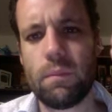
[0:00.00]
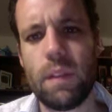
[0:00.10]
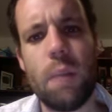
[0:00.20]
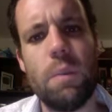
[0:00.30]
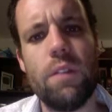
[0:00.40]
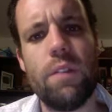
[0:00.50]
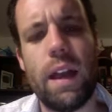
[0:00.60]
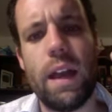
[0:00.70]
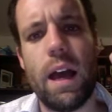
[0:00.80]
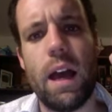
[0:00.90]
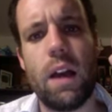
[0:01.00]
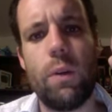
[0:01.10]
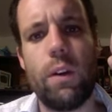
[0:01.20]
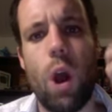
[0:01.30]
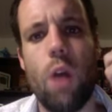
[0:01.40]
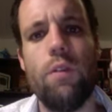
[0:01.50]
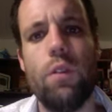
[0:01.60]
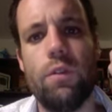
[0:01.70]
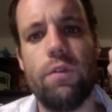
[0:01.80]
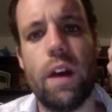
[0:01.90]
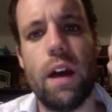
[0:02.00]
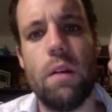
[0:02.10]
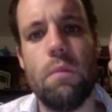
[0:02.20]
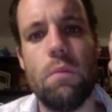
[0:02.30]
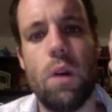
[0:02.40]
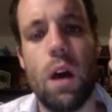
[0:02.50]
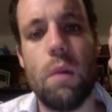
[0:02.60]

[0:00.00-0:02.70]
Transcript: a bit of a quick overview of my